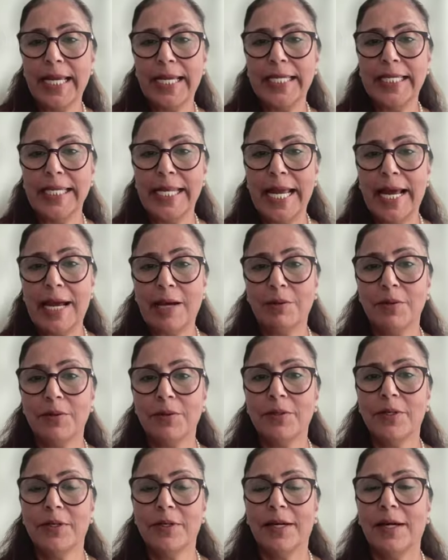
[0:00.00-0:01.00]
And
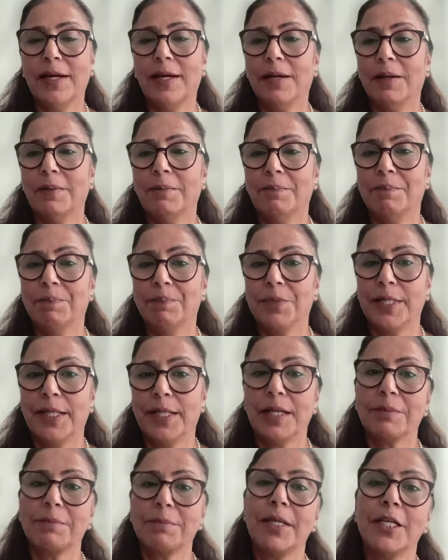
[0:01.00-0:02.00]
now,
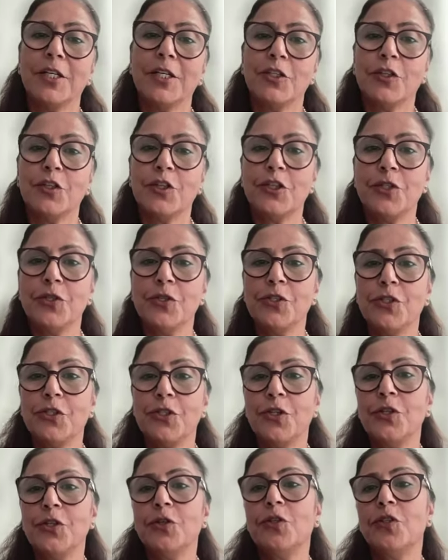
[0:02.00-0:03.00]
let me introduce
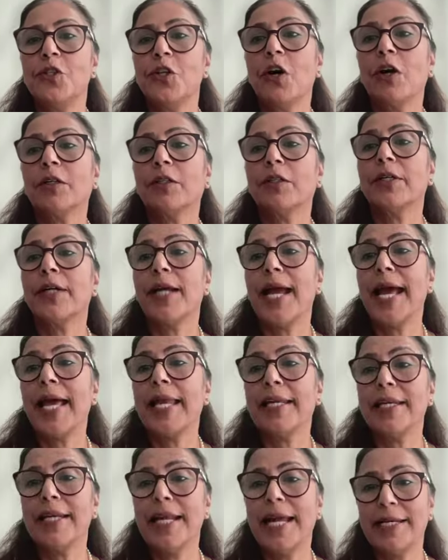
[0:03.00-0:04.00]
to you Dr.
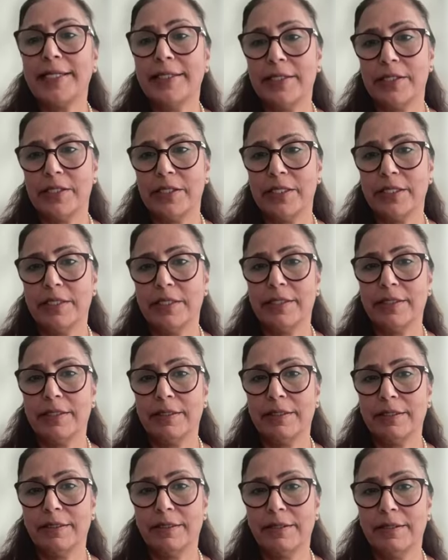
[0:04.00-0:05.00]
Alan
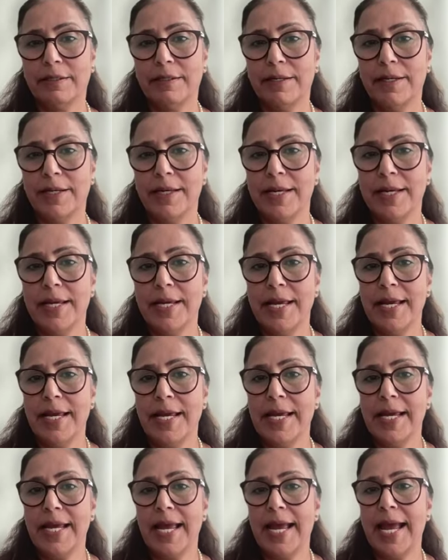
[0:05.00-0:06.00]
Anderson.
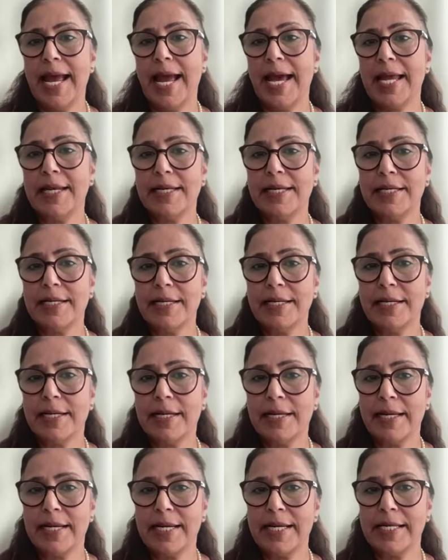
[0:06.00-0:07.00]
Alan
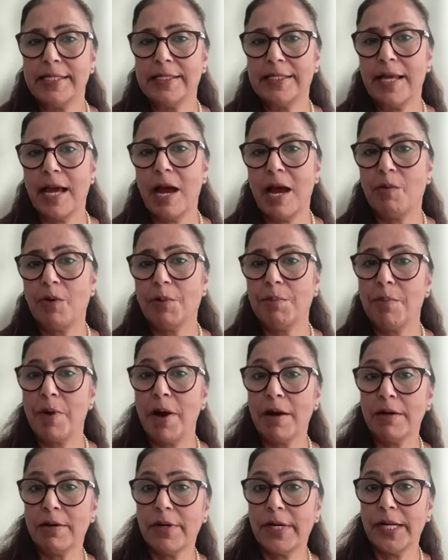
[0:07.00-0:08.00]
is our
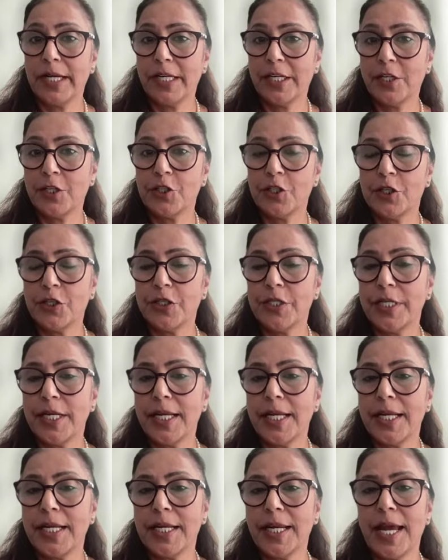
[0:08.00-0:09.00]
moderator
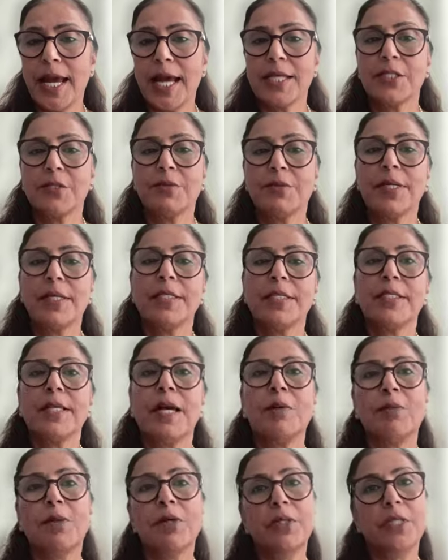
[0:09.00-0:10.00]
today, as well as
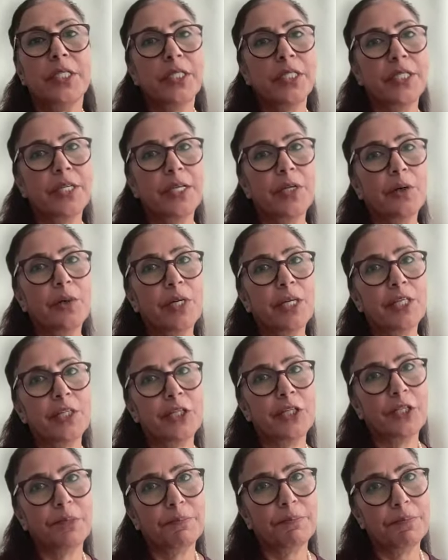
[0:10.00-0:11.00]
our
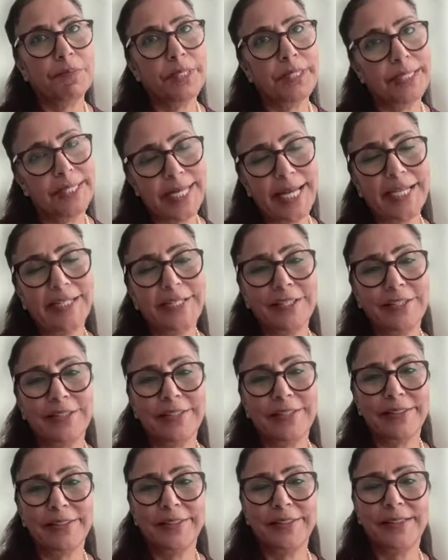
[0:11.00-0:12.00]
distinguished
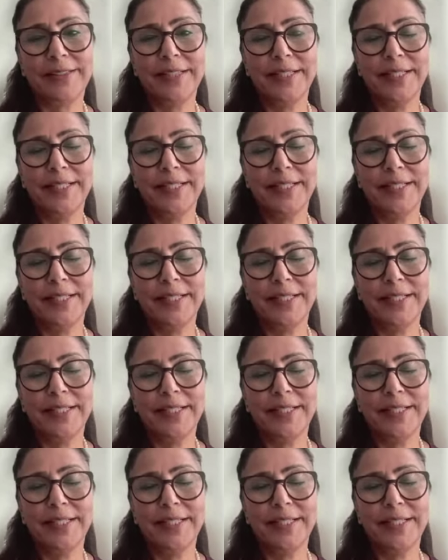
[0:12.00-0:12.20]
presenter.